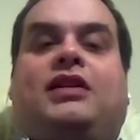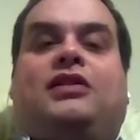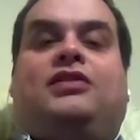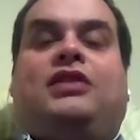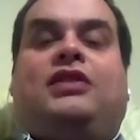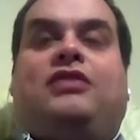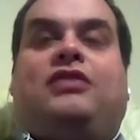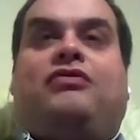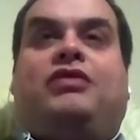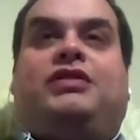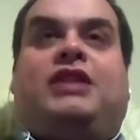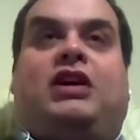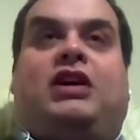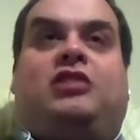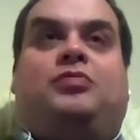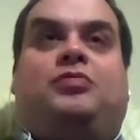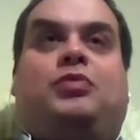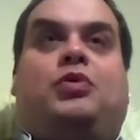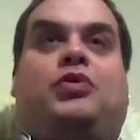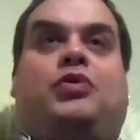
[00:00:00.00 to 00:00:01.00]
a different
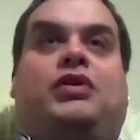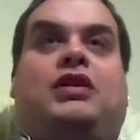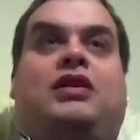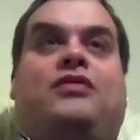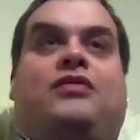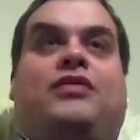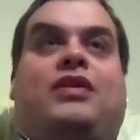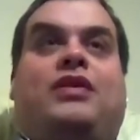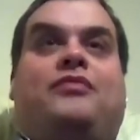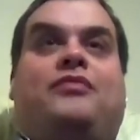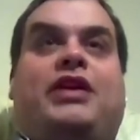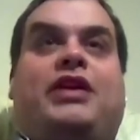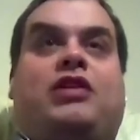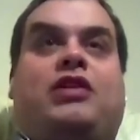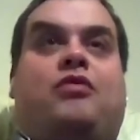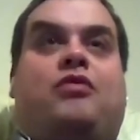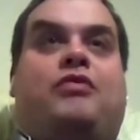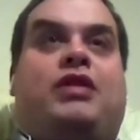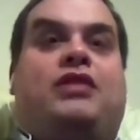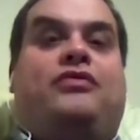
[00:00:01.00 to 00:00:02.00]
dashboard, and then they
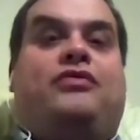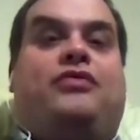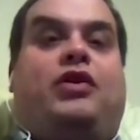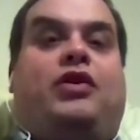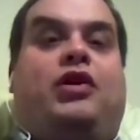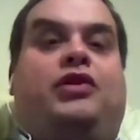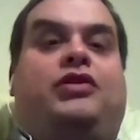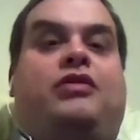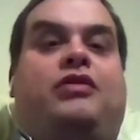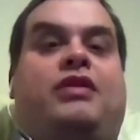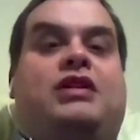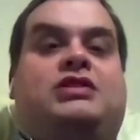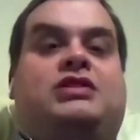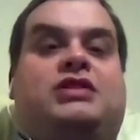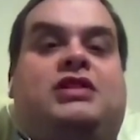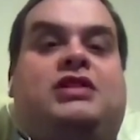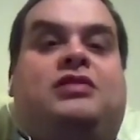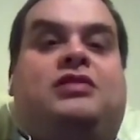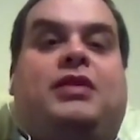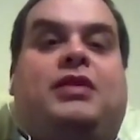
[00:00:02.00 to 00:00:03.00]
got rid of the Honda
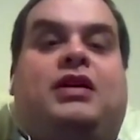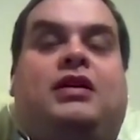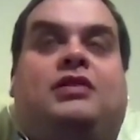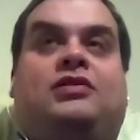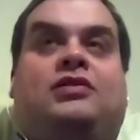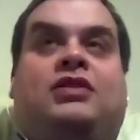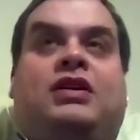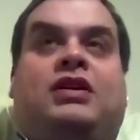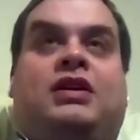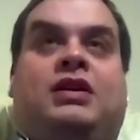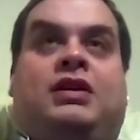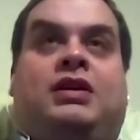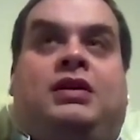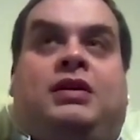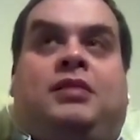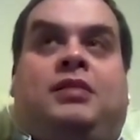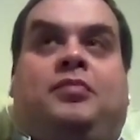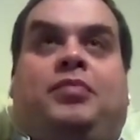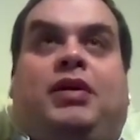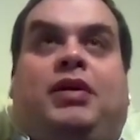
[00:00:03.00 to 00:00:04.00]
engines because
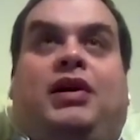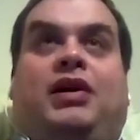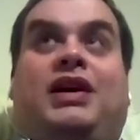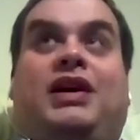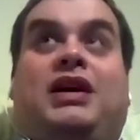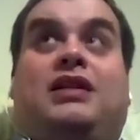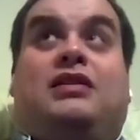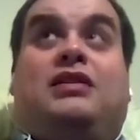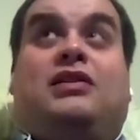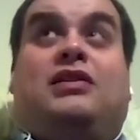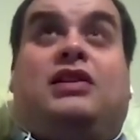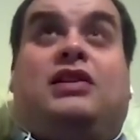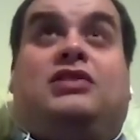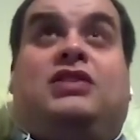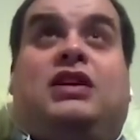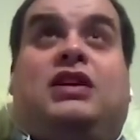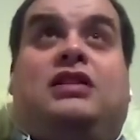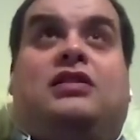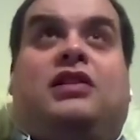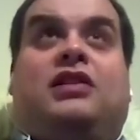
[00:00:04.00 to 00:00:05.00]
by
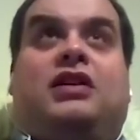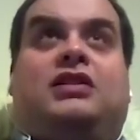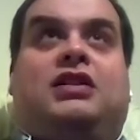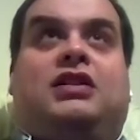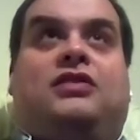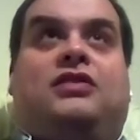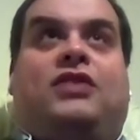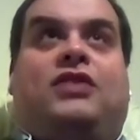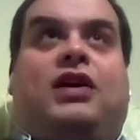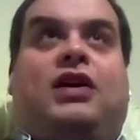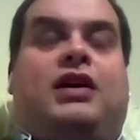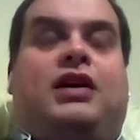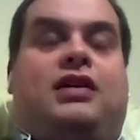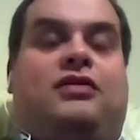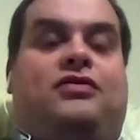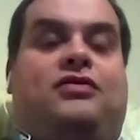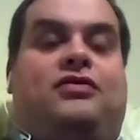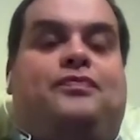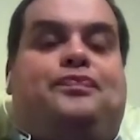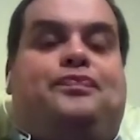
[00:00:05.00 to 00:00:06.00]

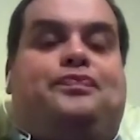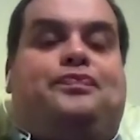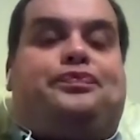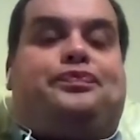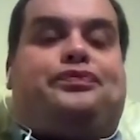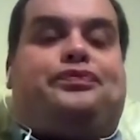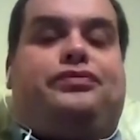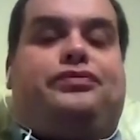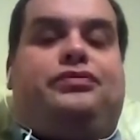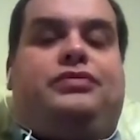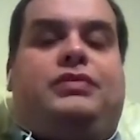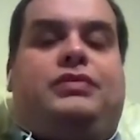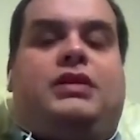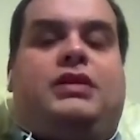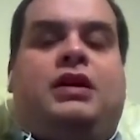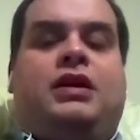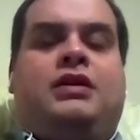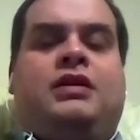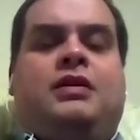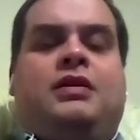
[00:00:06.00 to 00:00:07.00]
1995,
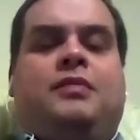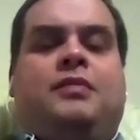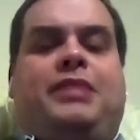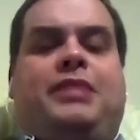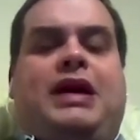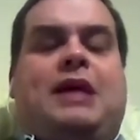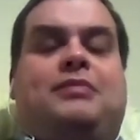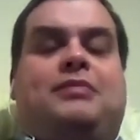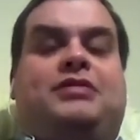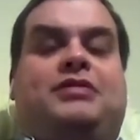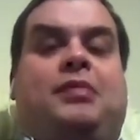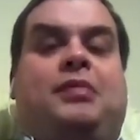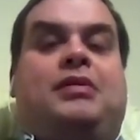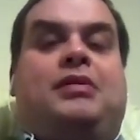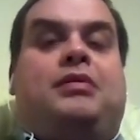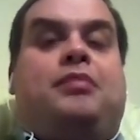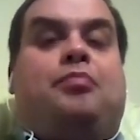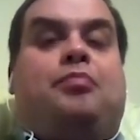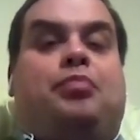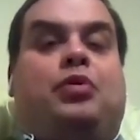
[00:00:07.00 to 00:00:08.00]
BMW
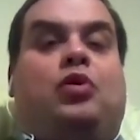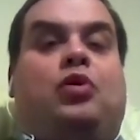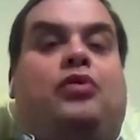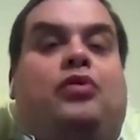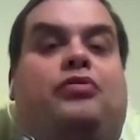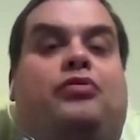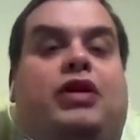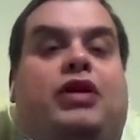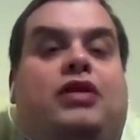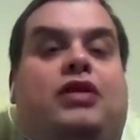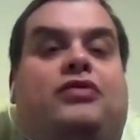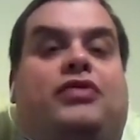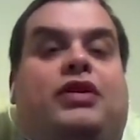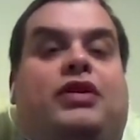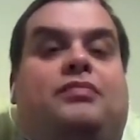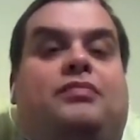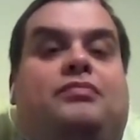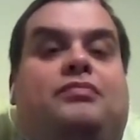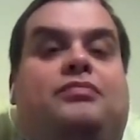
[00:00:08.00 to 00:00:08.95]
had bought Rover,